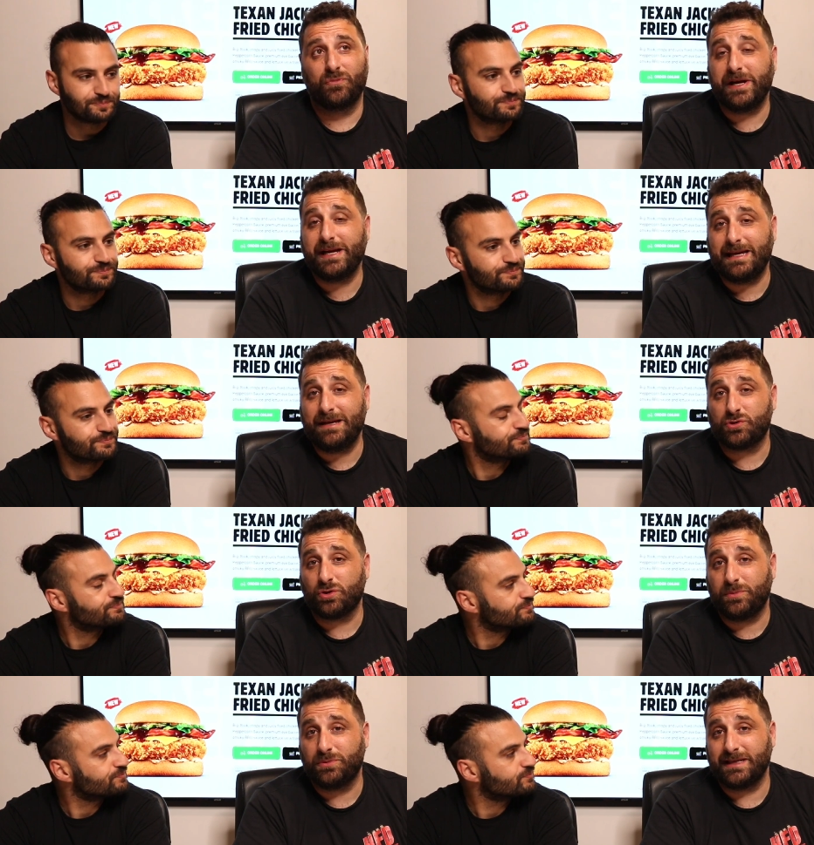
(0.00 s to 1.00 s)
Speaker 1: really
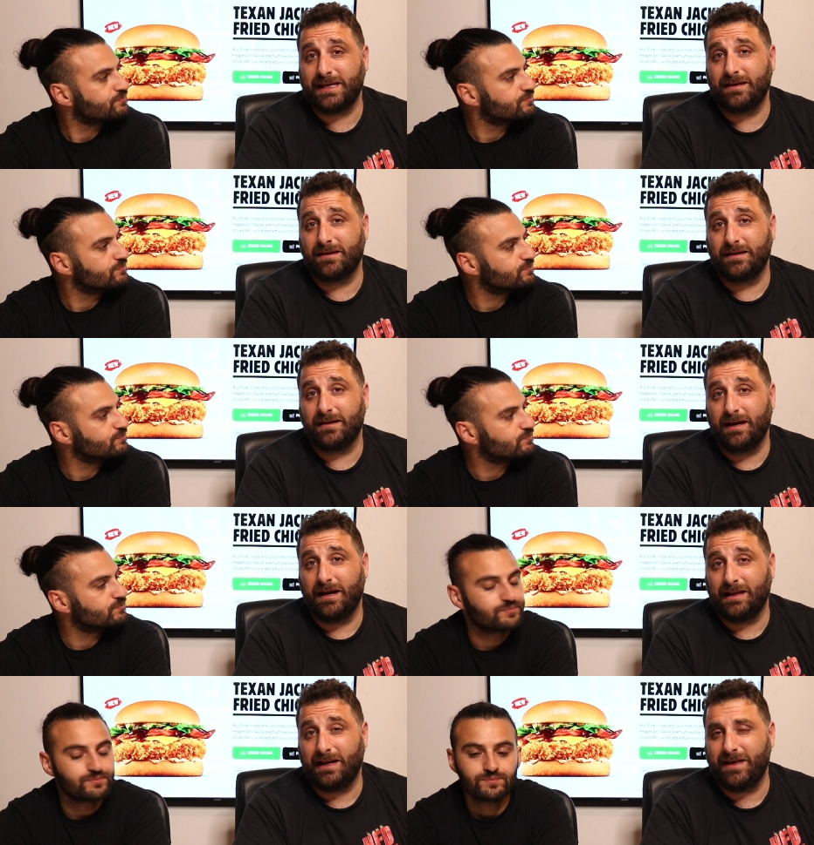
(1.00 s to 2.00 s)
enjoyable to eat.
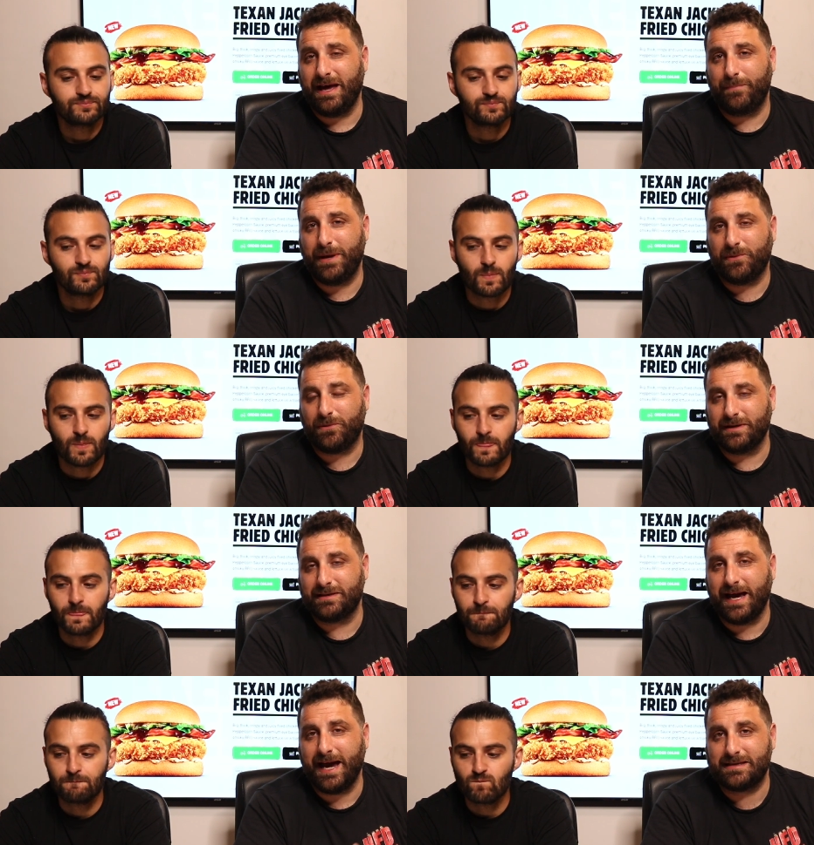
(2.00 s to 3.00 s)
I love that peppery
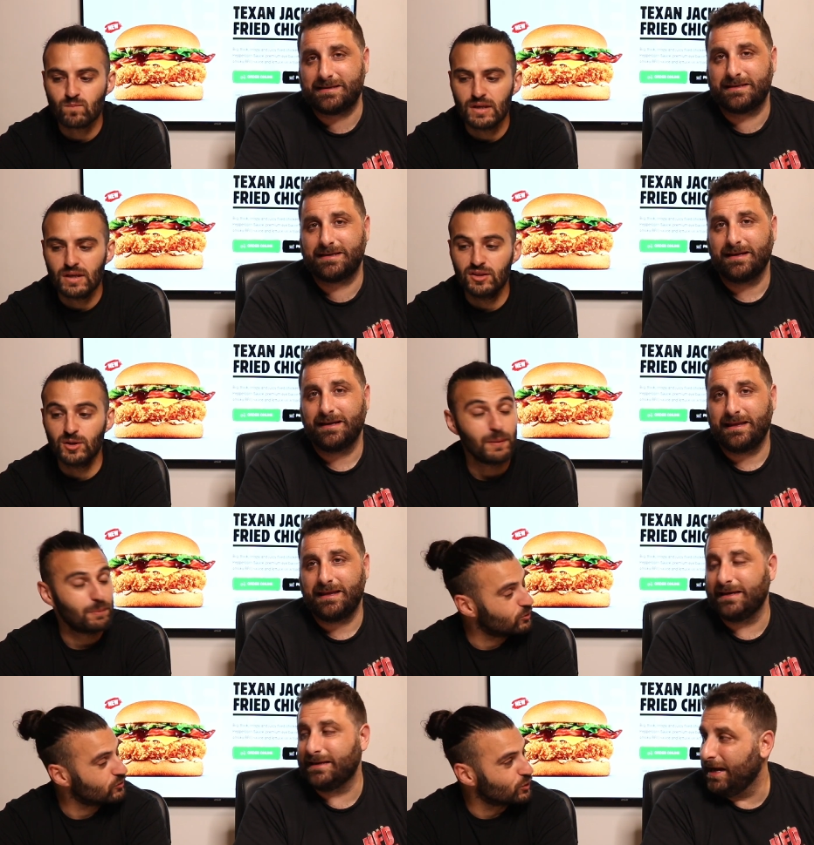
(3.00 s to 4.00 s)
taste. The
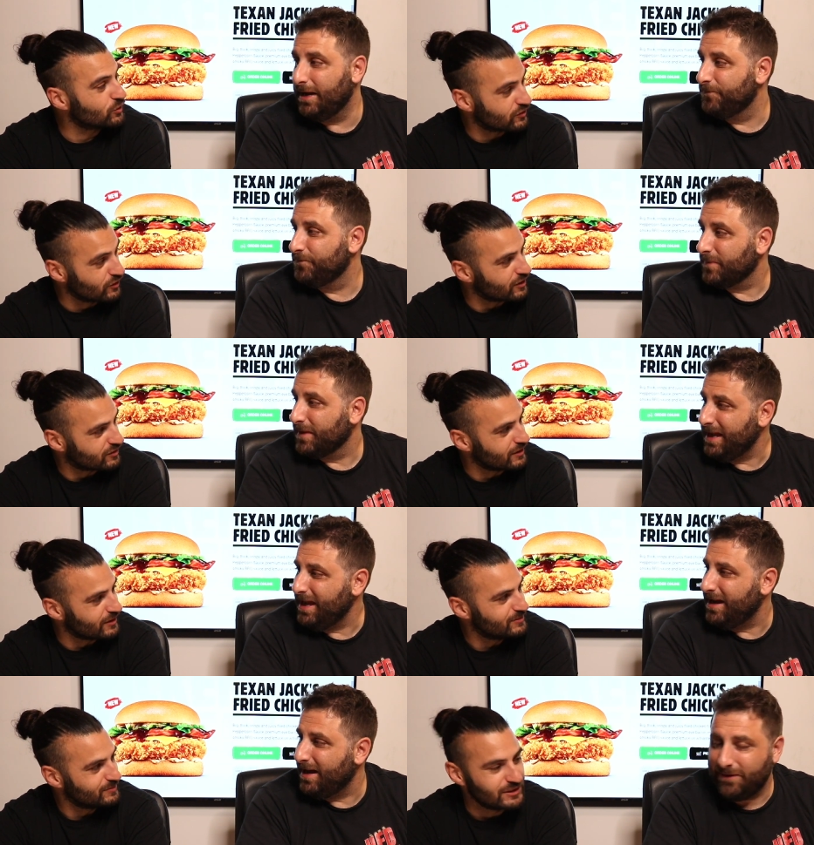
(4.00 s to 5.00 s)
peppercorn sauce is nice, isn't
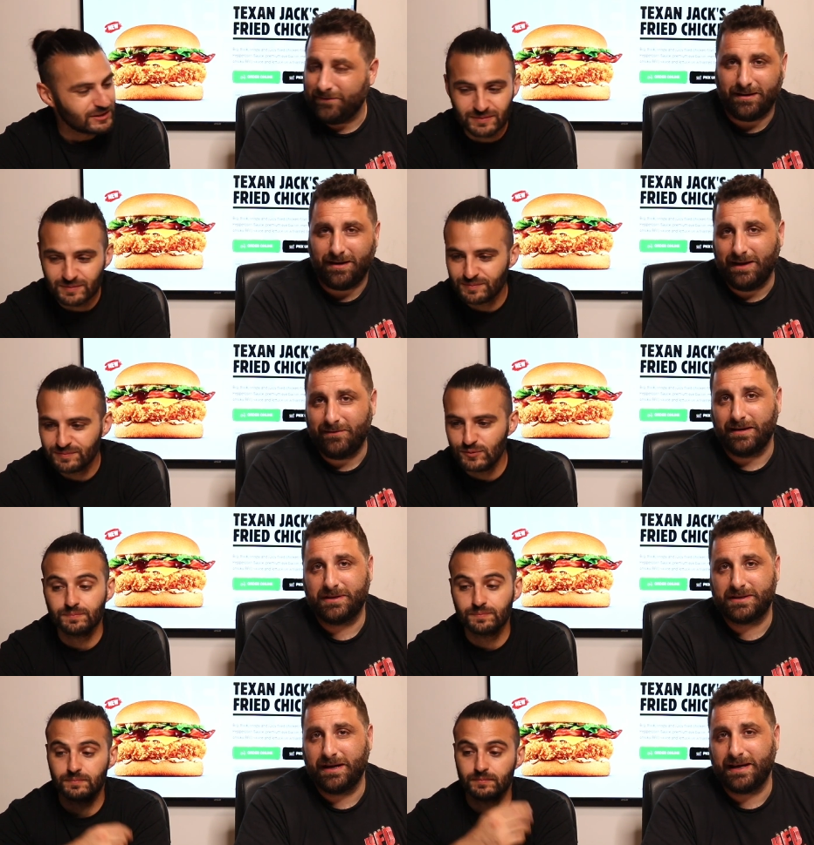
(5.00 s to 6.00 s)
it? Yeah, I love it. I love
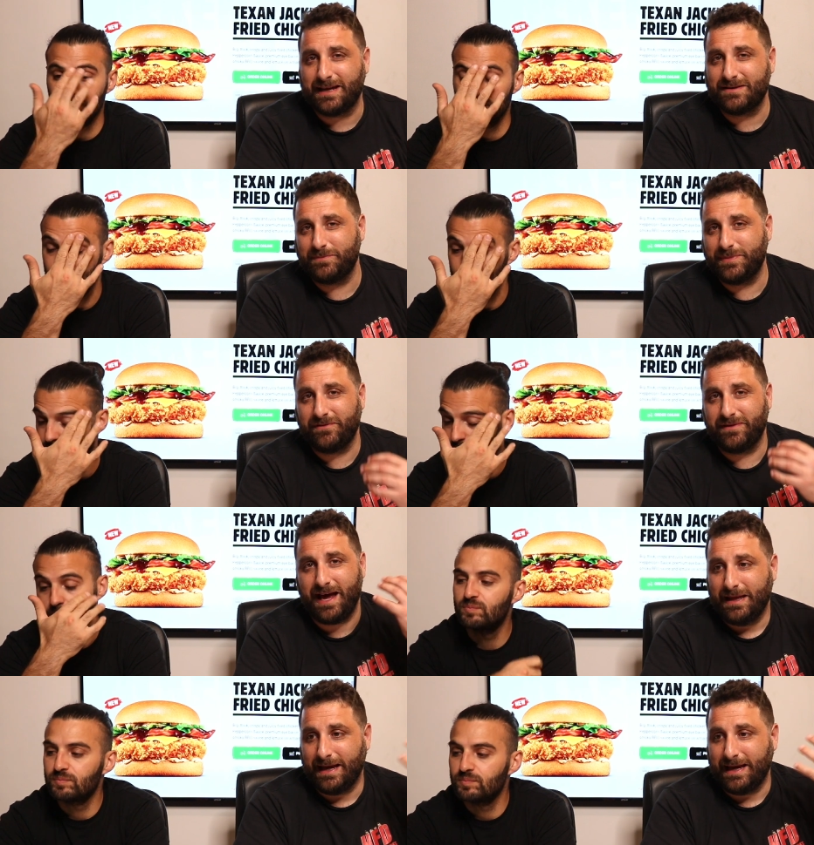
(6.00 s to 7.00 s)
it. So it gives you a bit of
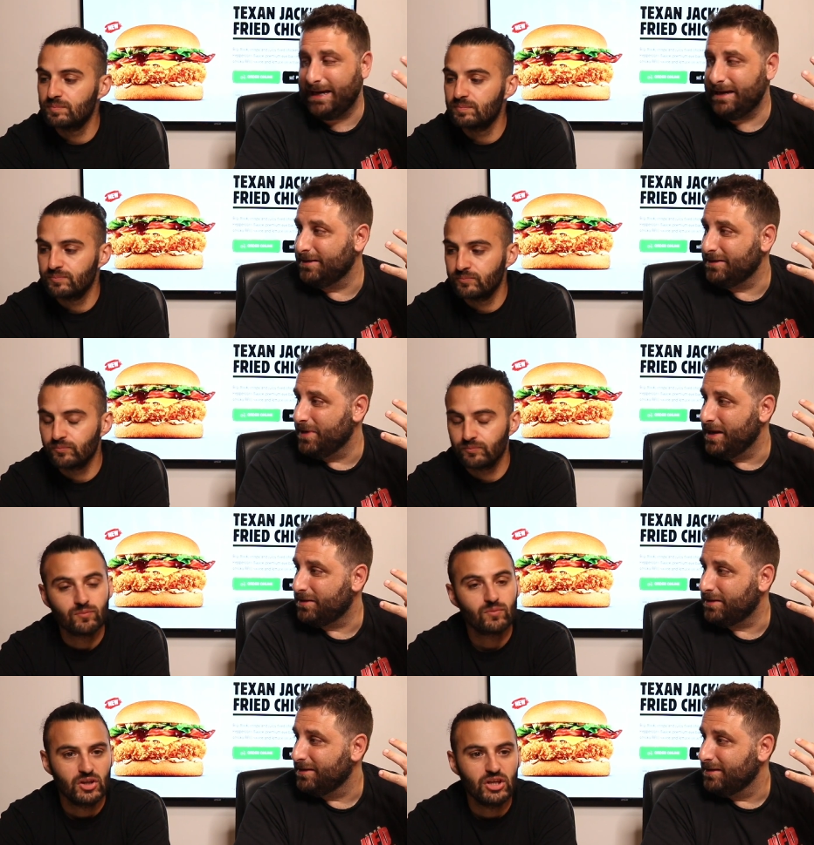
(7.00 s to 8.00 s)
that heat in your
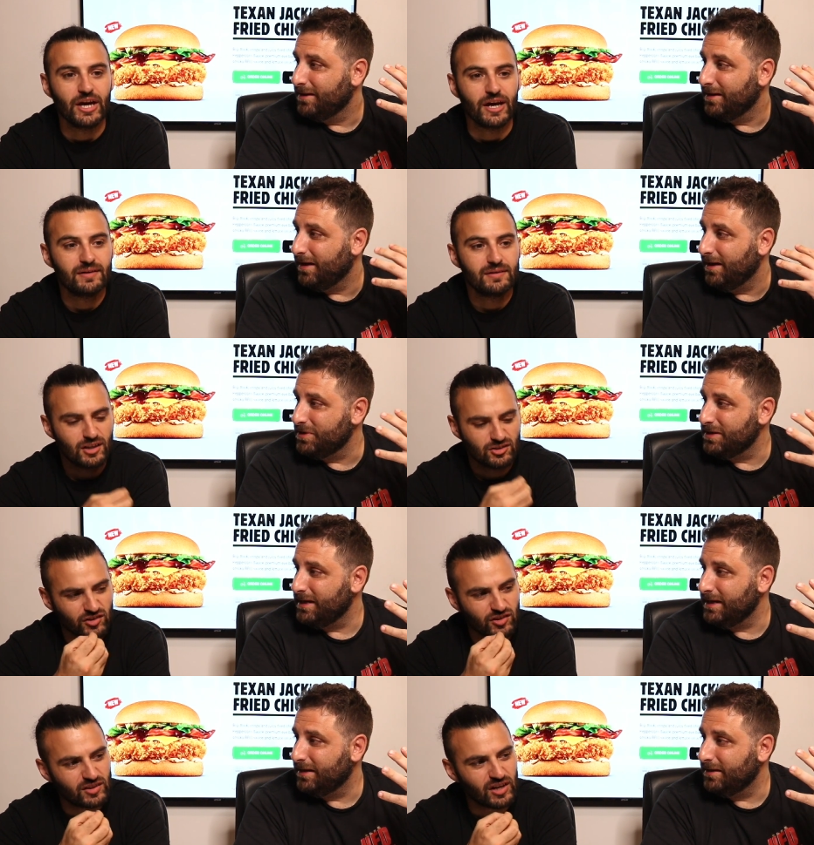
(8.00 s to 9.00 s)
mouth. Yeah, when you
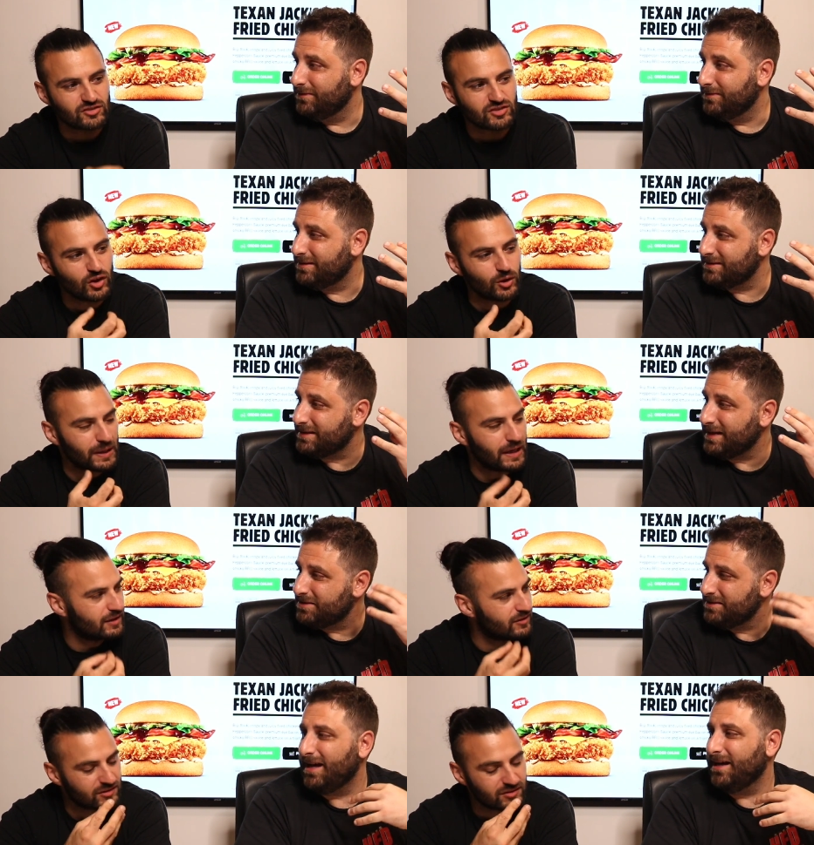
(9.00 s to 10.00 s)
eat it. It's not
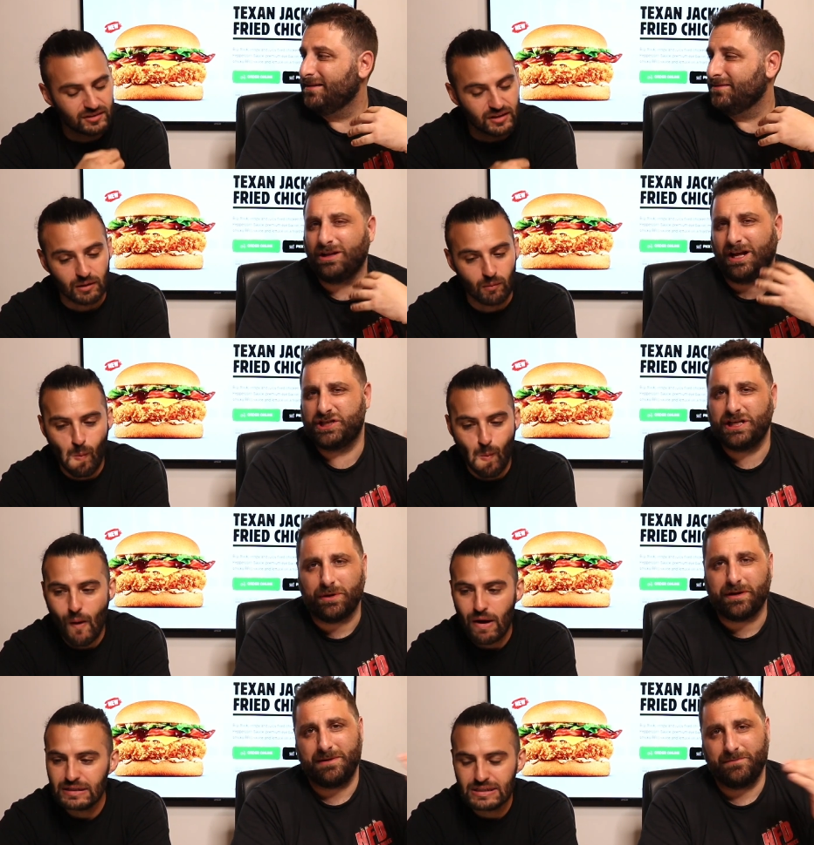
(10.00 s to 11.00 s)
bad. It's not like chili
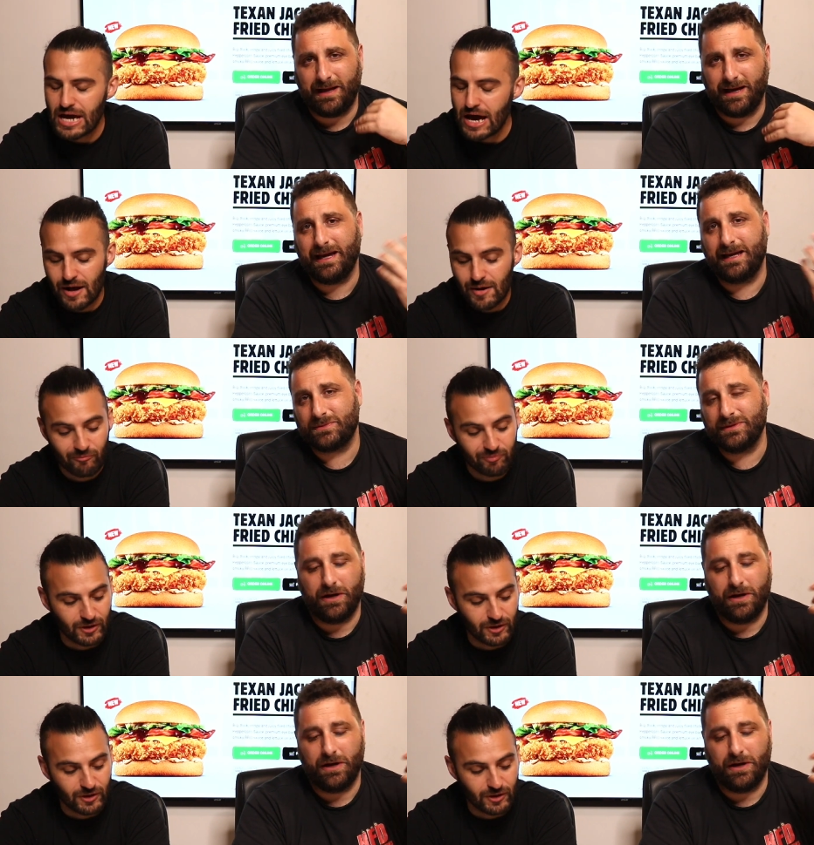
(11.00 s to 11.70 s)
or anything, but like, yeah, it's really